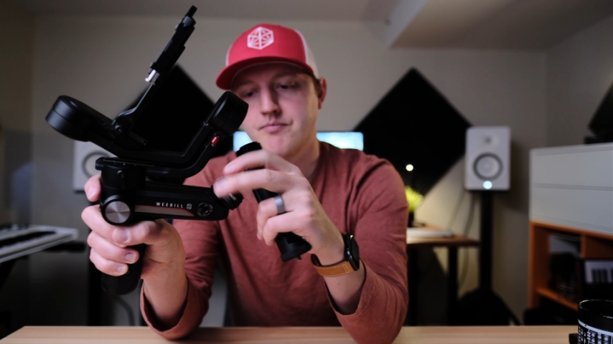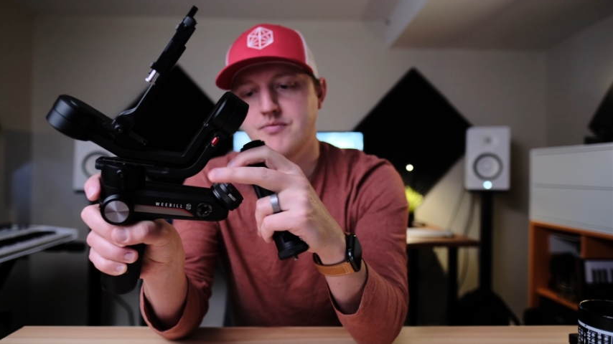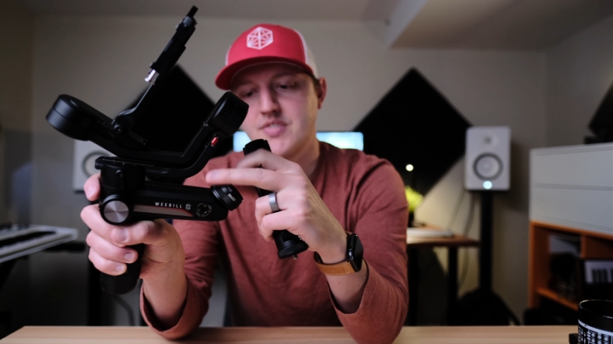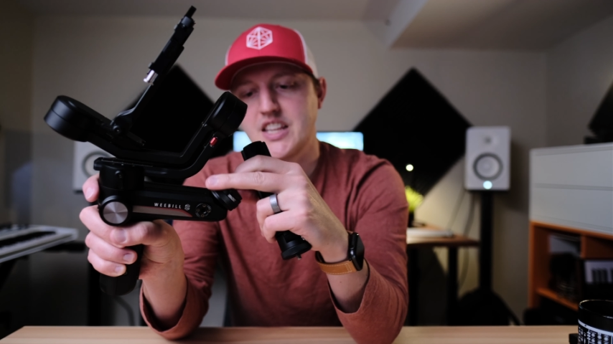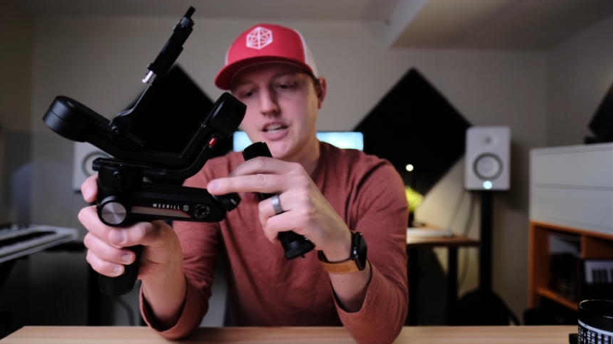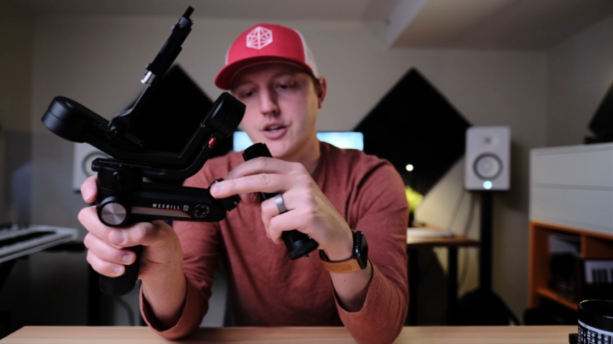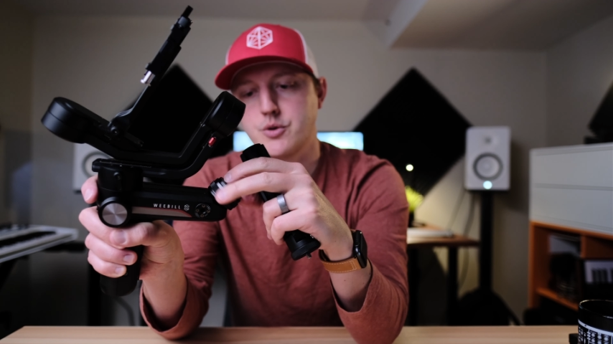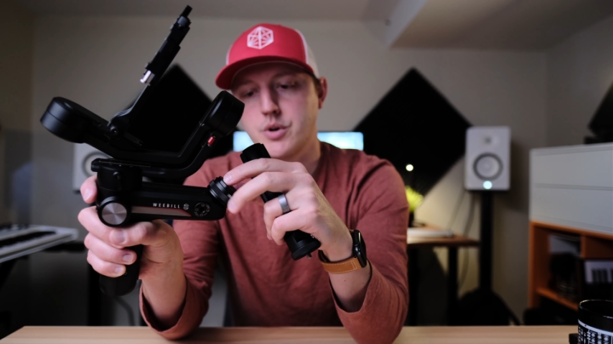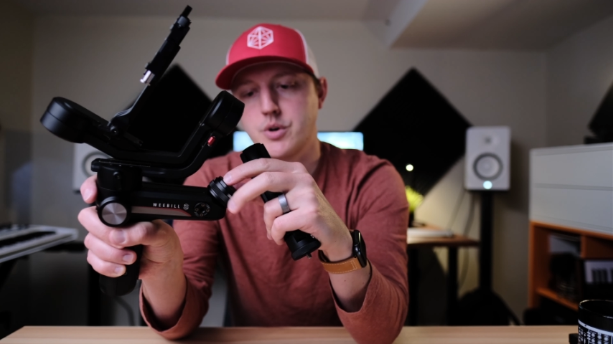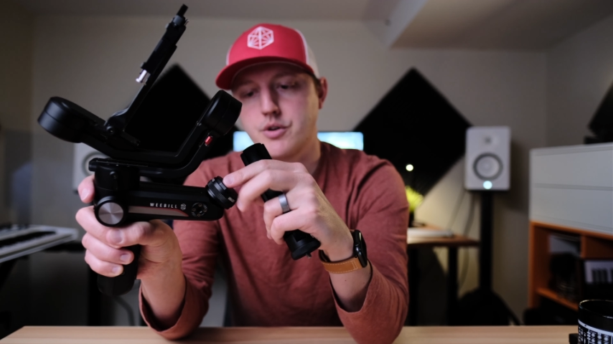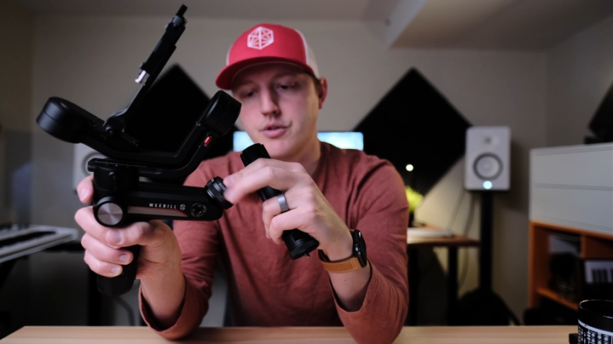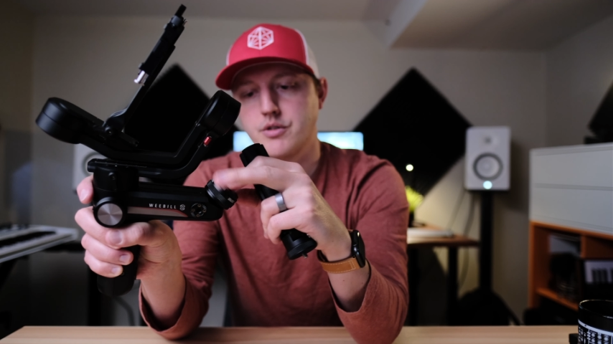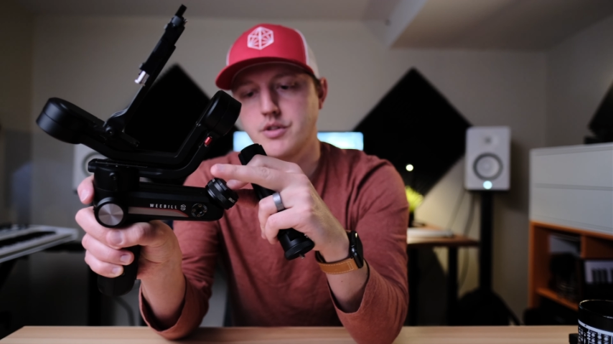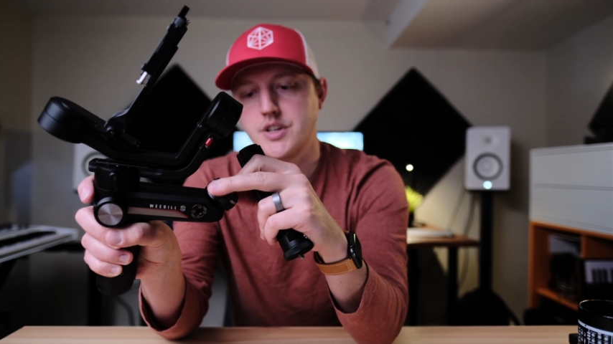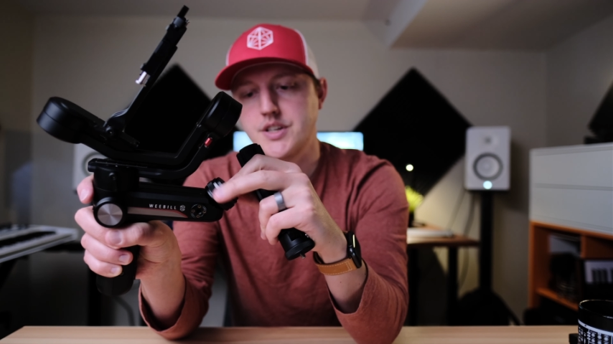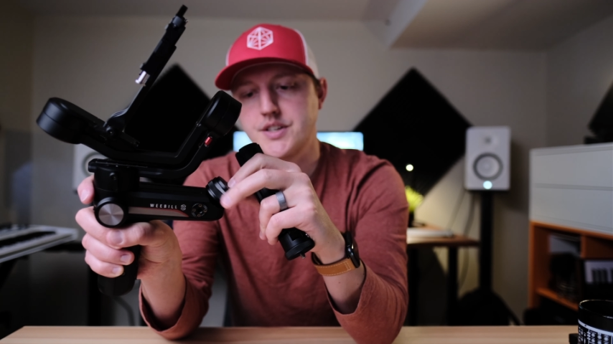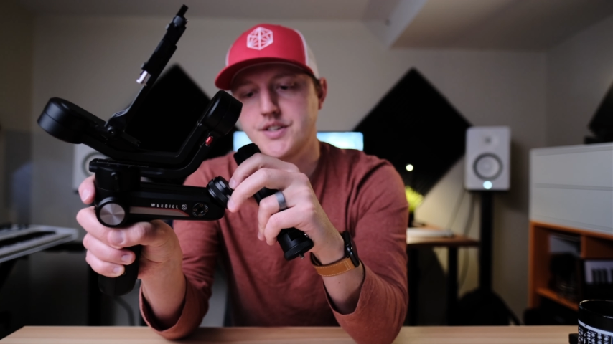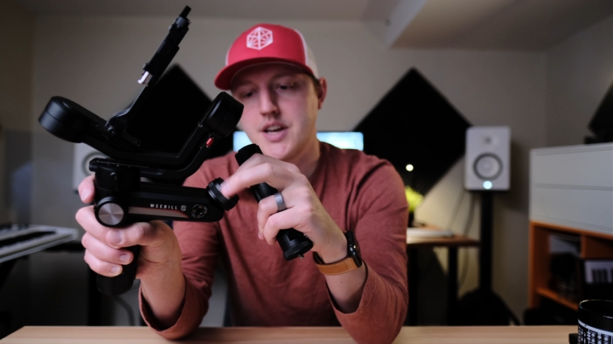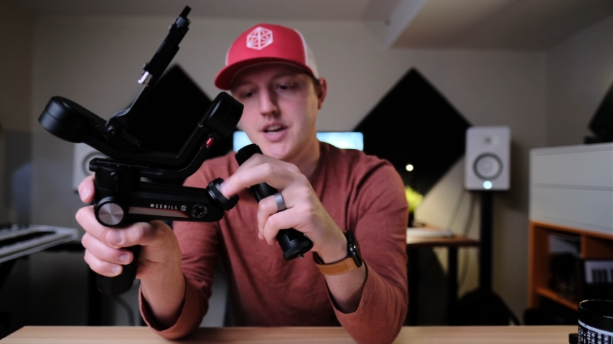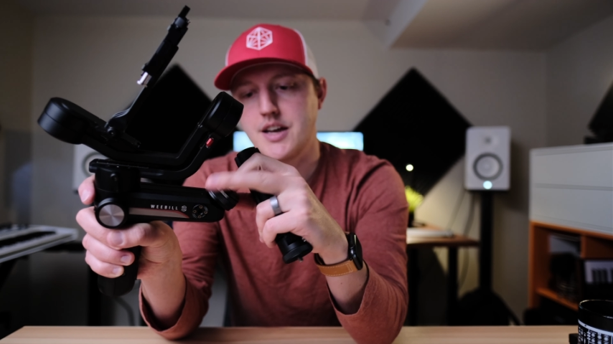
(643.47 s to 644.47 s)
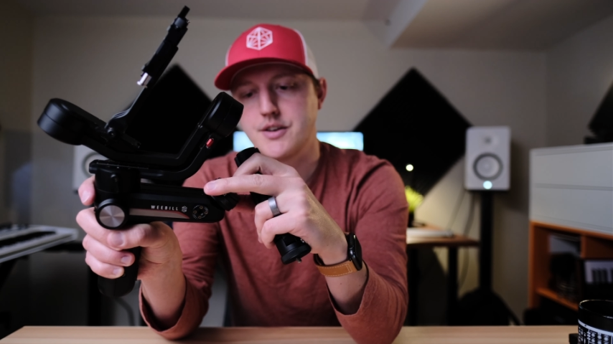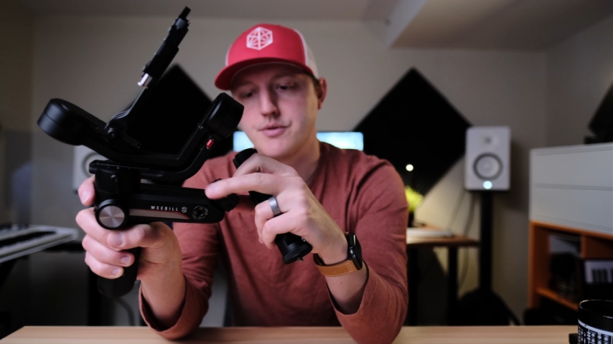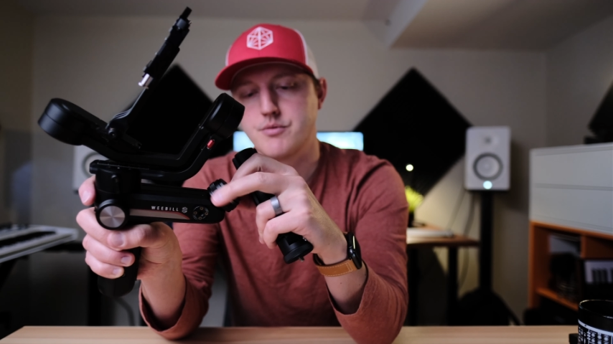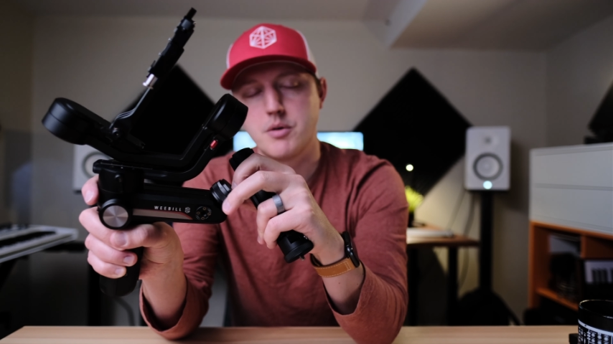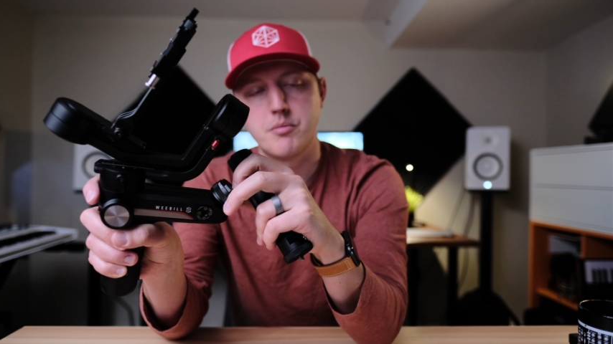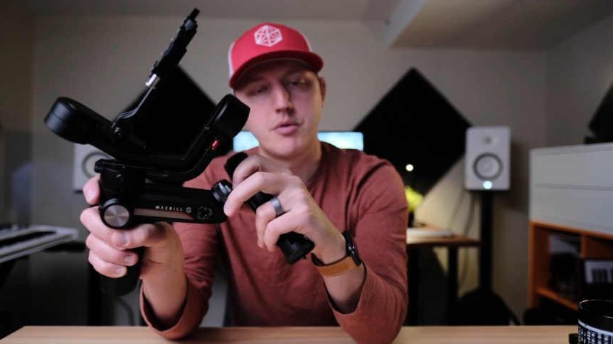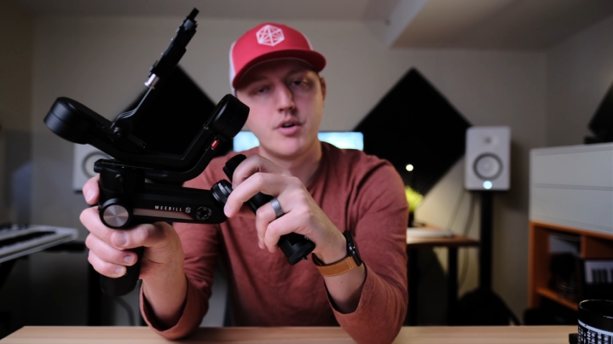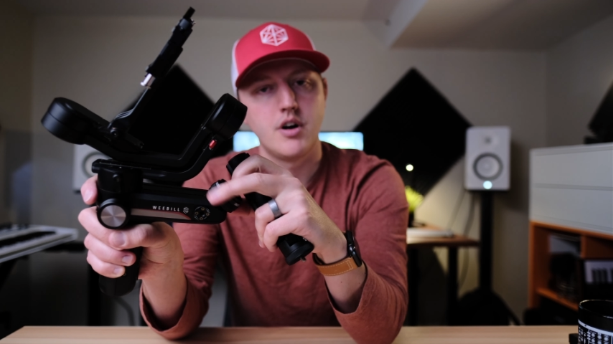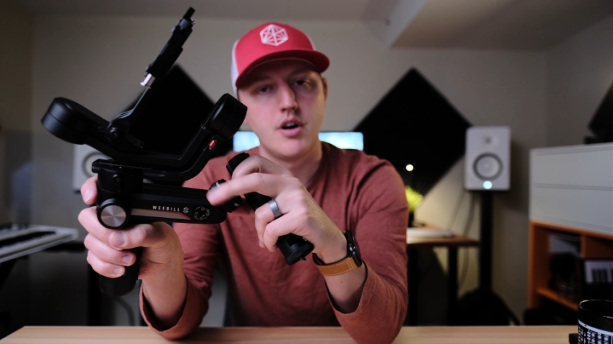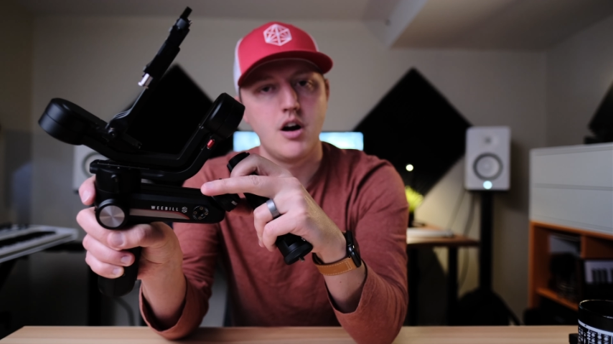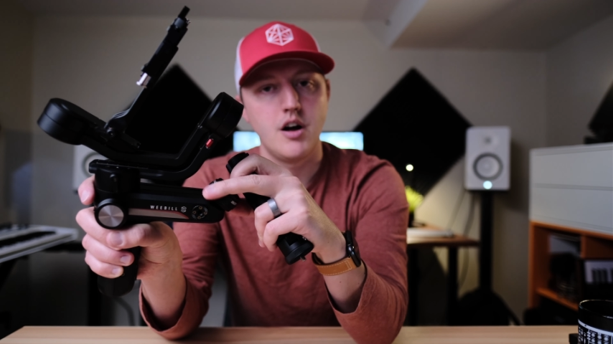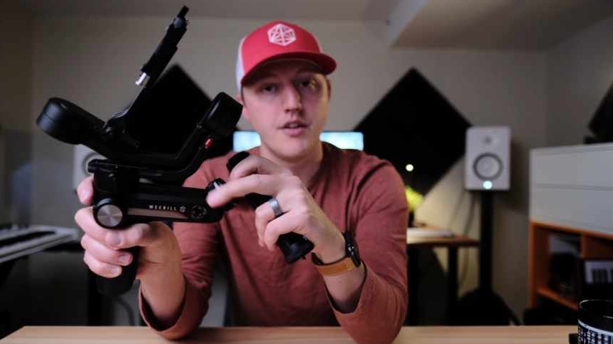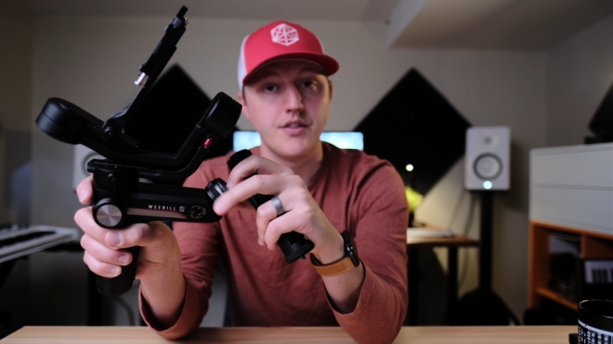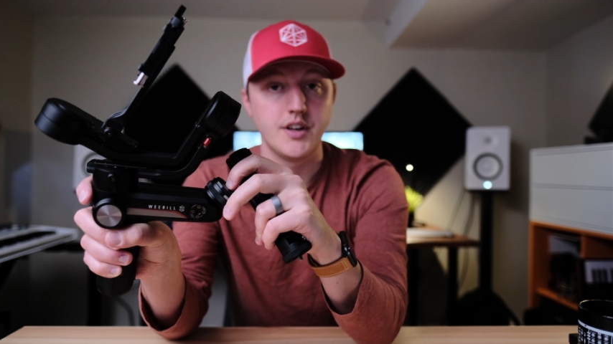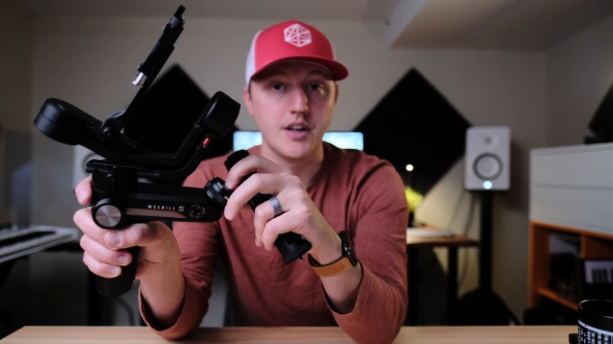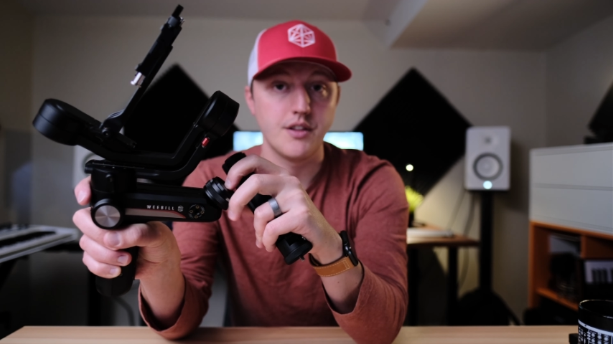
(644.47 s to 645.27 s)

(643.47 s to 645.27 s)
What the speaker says: the quick release has rubber on the